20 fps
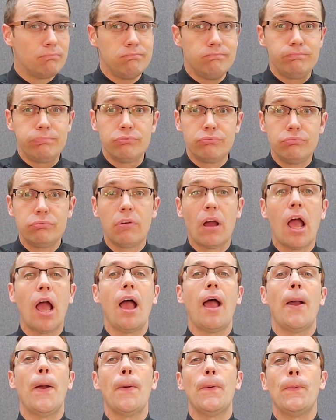You should
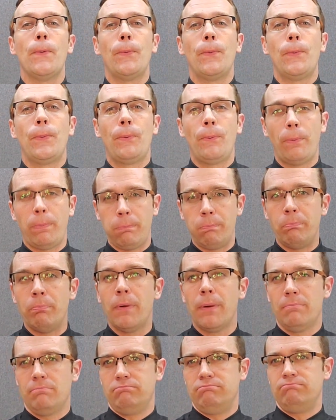select a
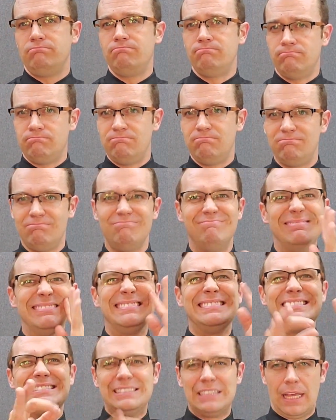meeting place for
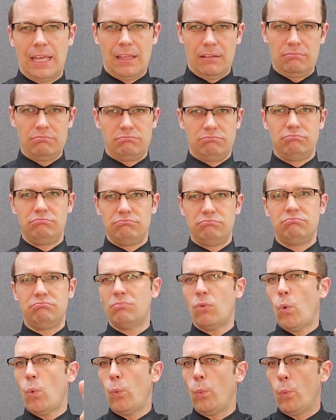each area where you
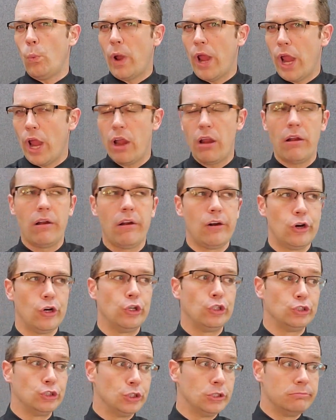spend a lot of
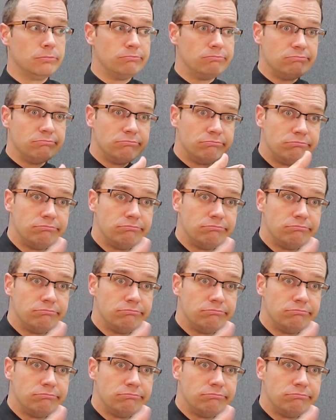time.